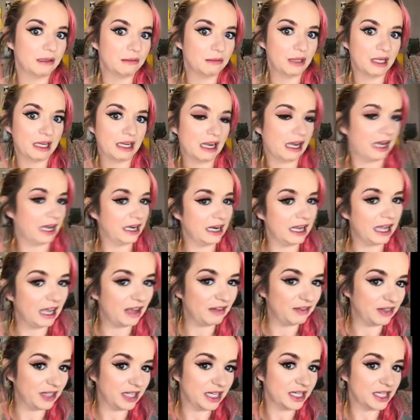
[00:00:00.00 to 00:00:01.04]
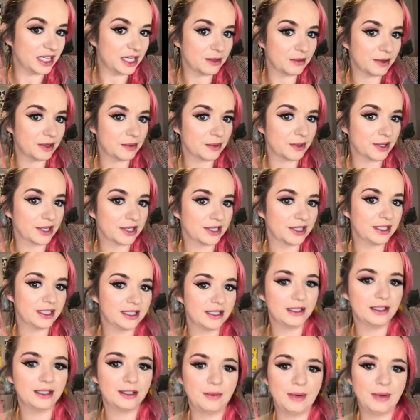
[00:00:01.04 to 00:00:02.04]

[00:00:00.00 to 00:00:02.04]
We kind of have an idea what we're going to do.